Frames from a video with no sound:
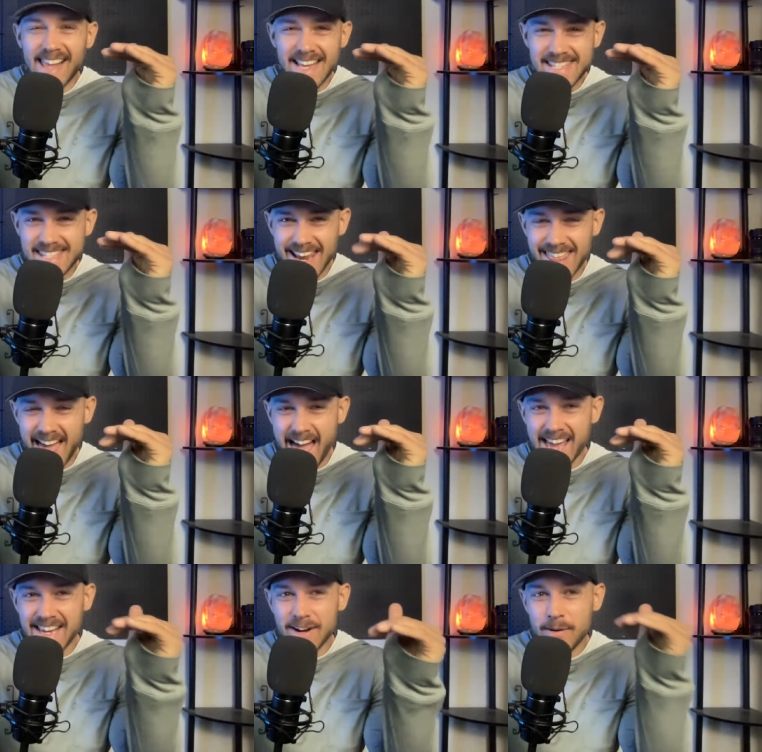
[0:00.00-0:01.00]
Let's say
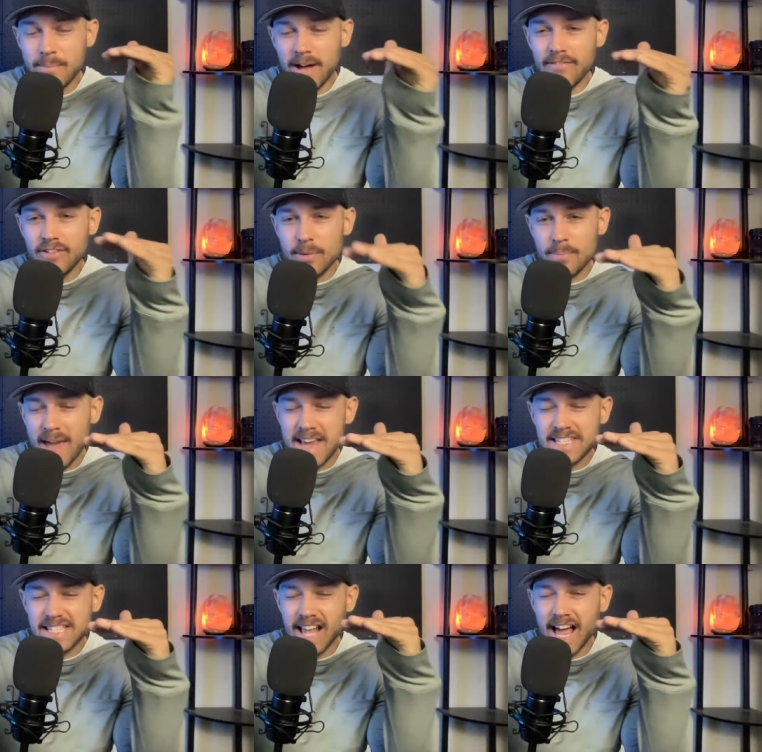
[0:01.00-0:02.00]
that you're above your
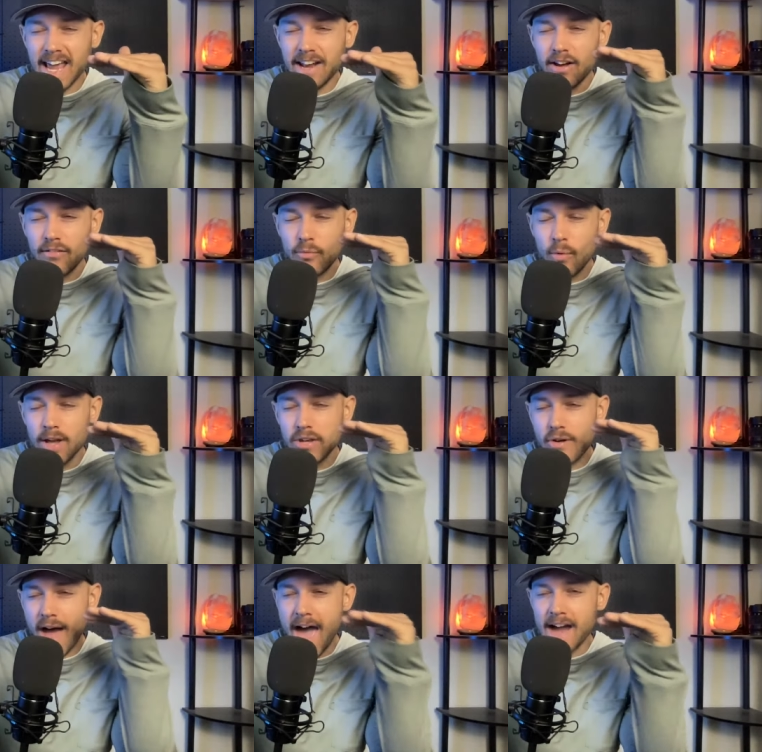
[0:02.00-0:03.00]
baseline of what
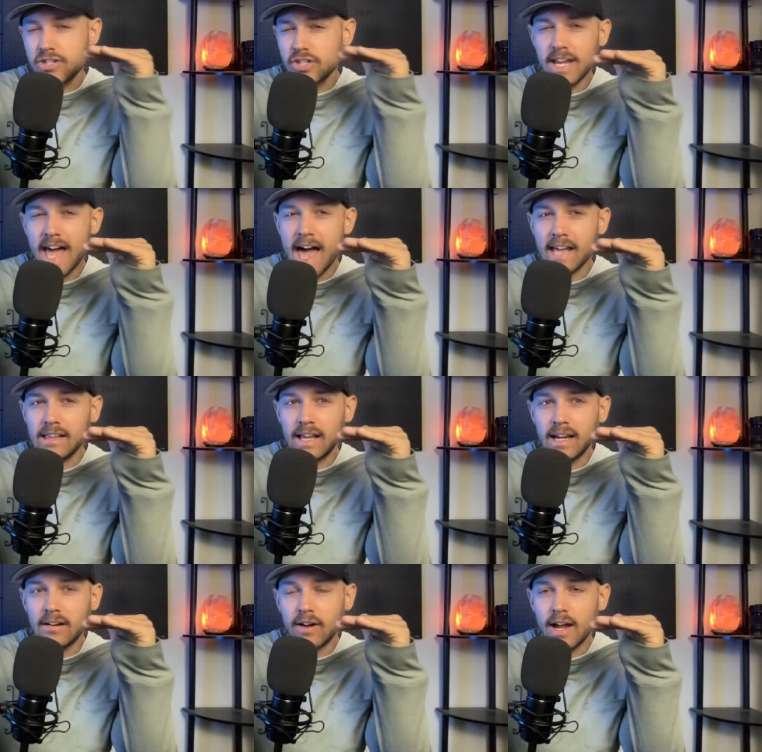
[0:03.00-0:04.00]
you actually act
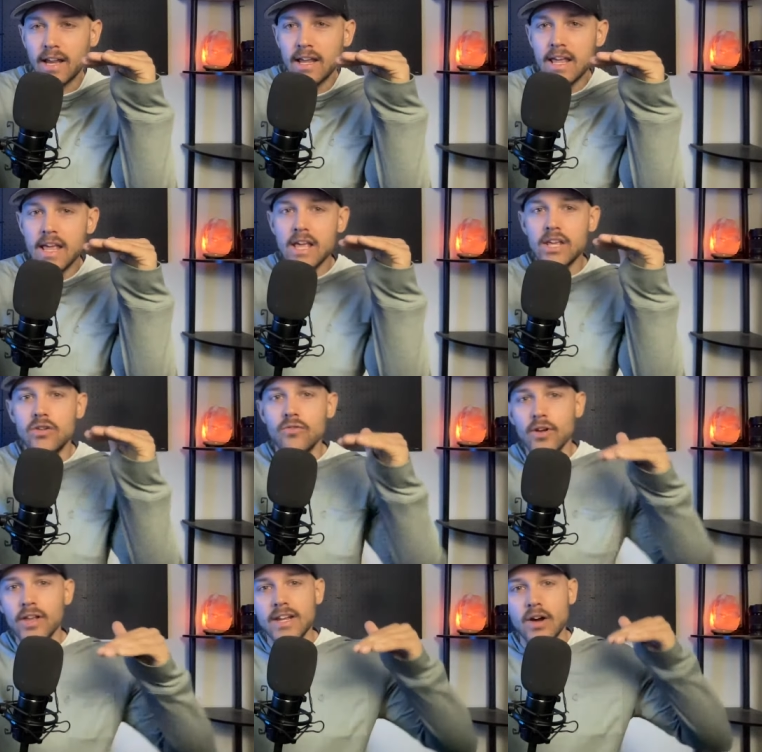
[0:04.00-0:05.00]
like, right? You
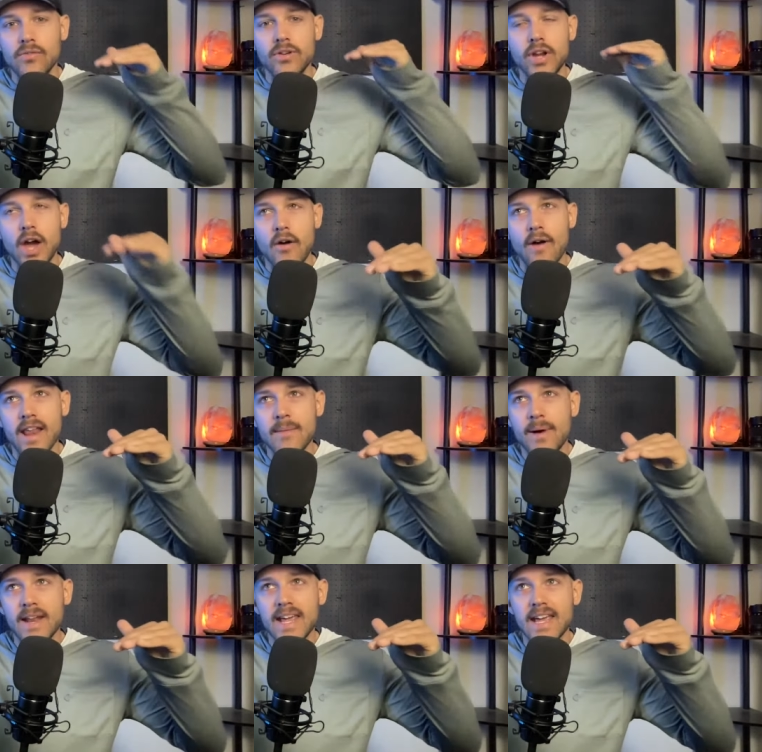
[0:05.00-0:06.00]
really don't know
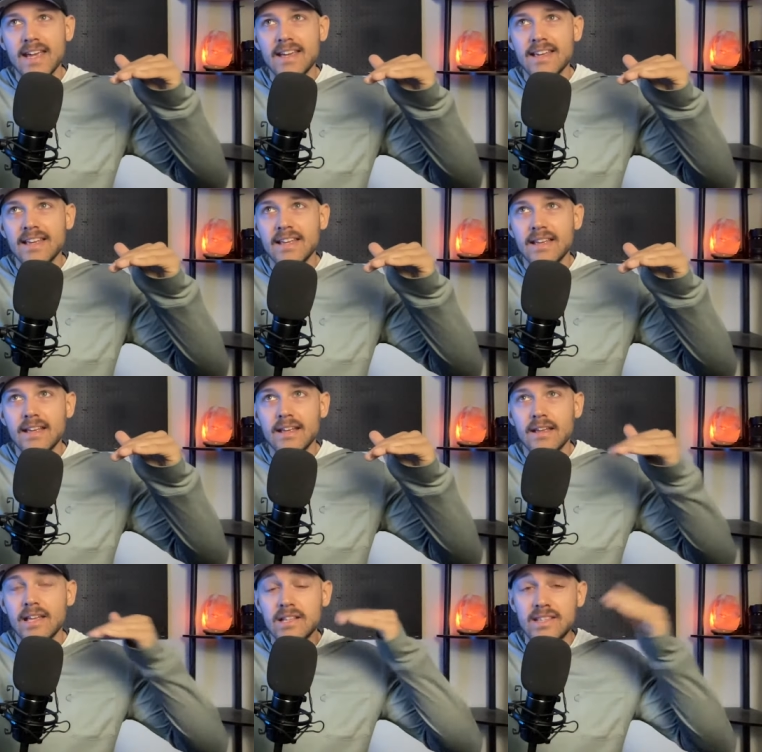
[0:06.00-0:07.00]
anybody
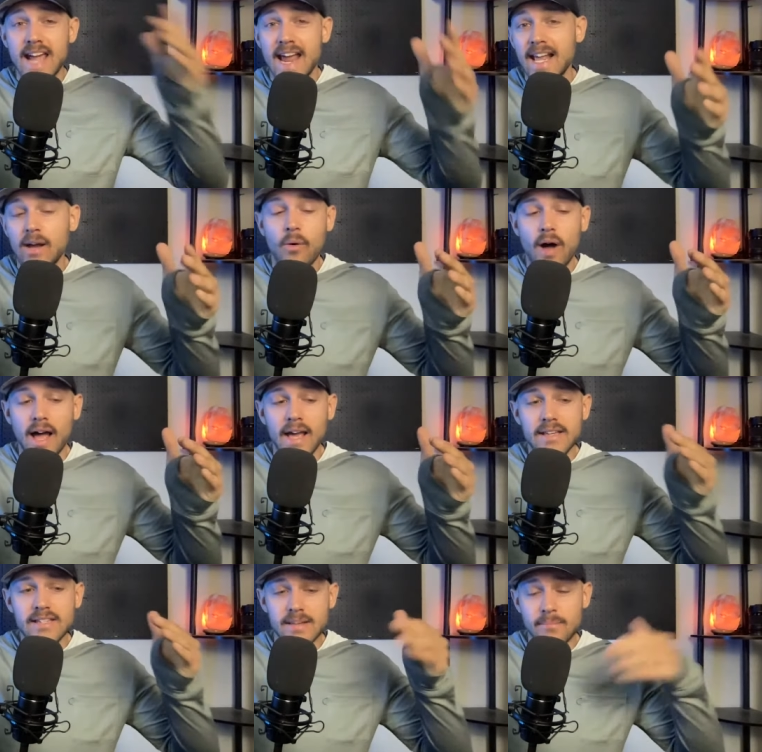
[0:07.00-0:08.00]
dating
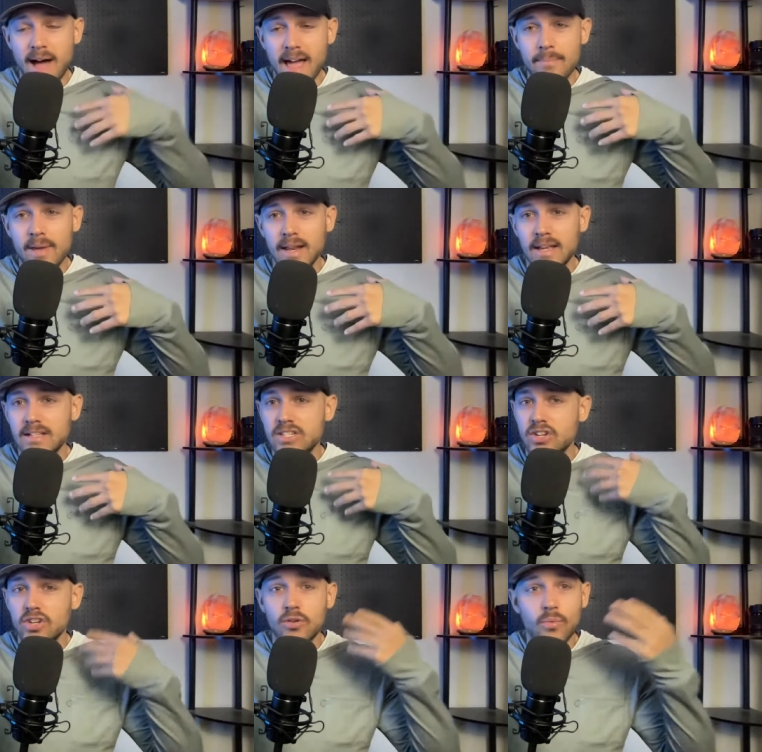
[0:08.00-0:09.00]
wise, in my opinion,
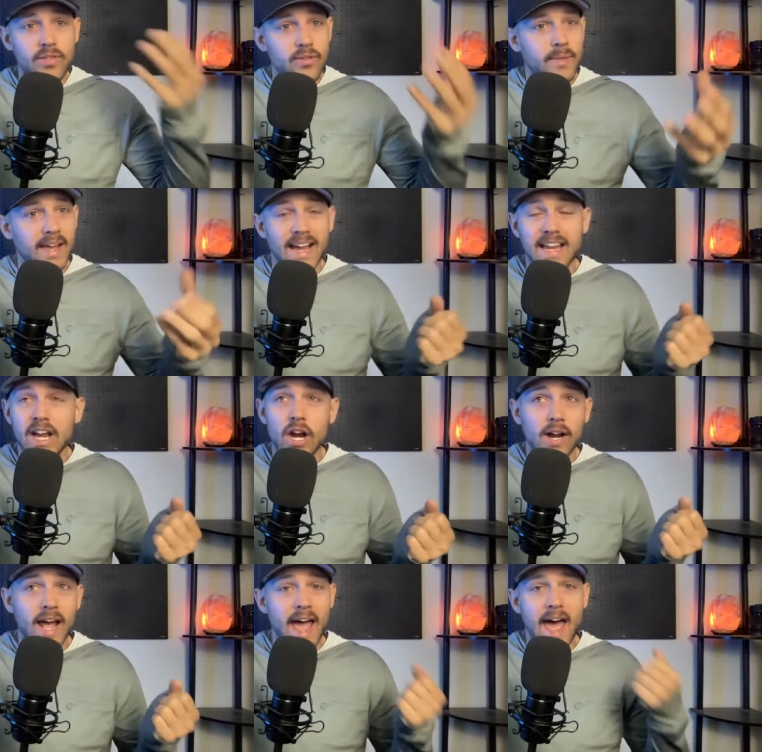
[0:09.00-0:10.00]
until you're with them like a year
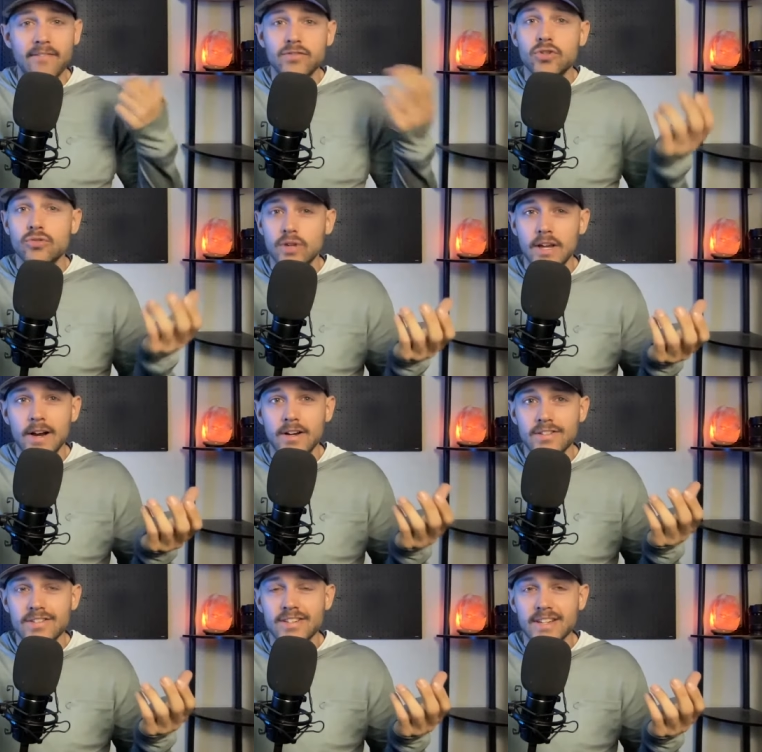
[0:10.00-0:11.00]
and a half, two
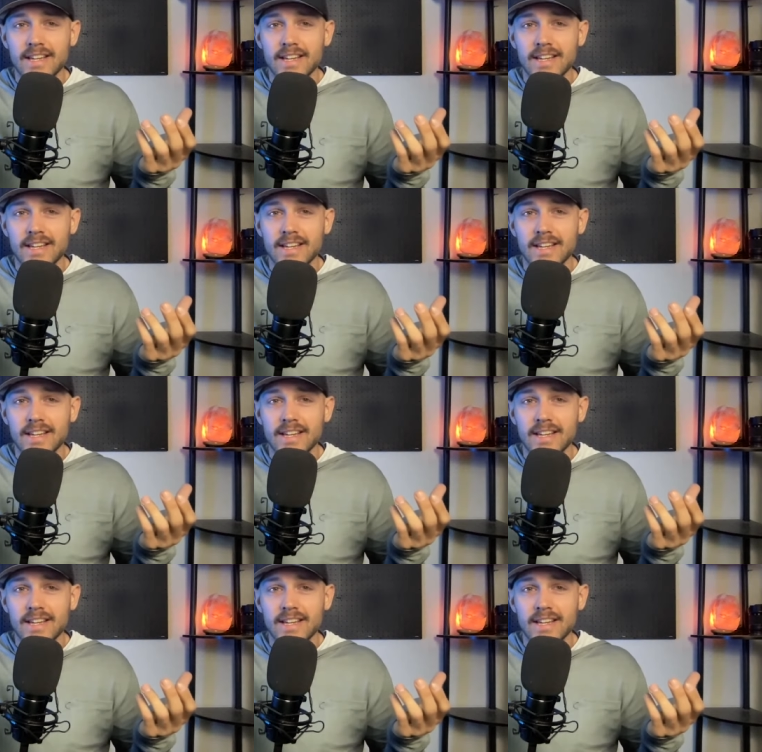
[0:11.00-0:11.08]
years.